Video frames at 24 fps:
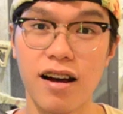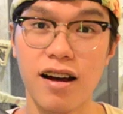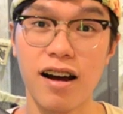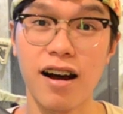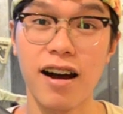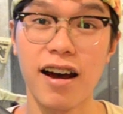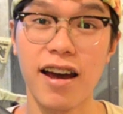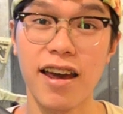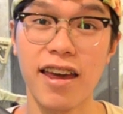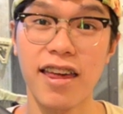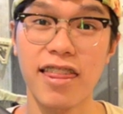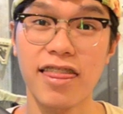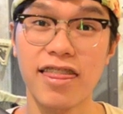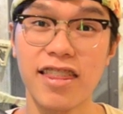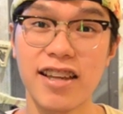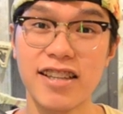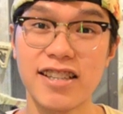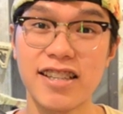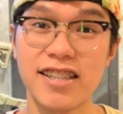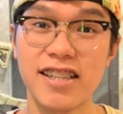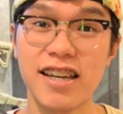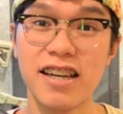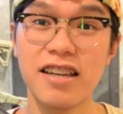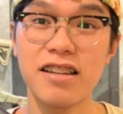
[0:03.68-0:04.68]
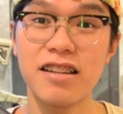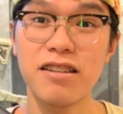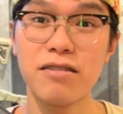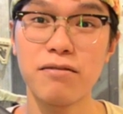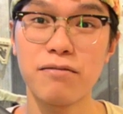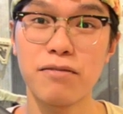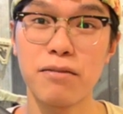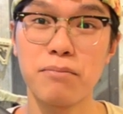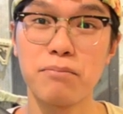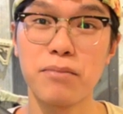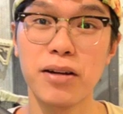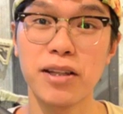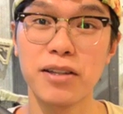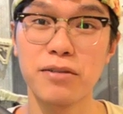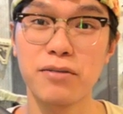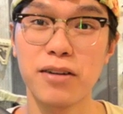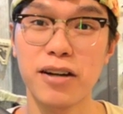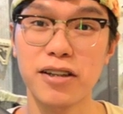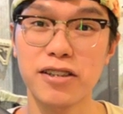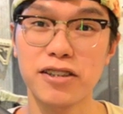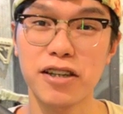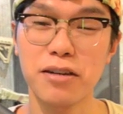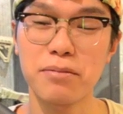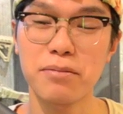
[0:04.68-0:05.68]
Hi, this is Ian from Bunny
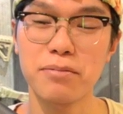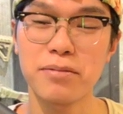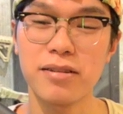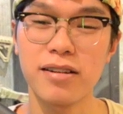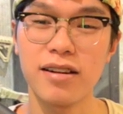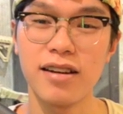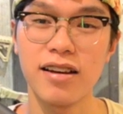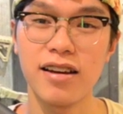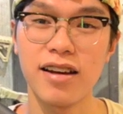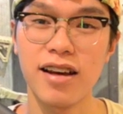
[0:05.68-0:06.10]
Workshop,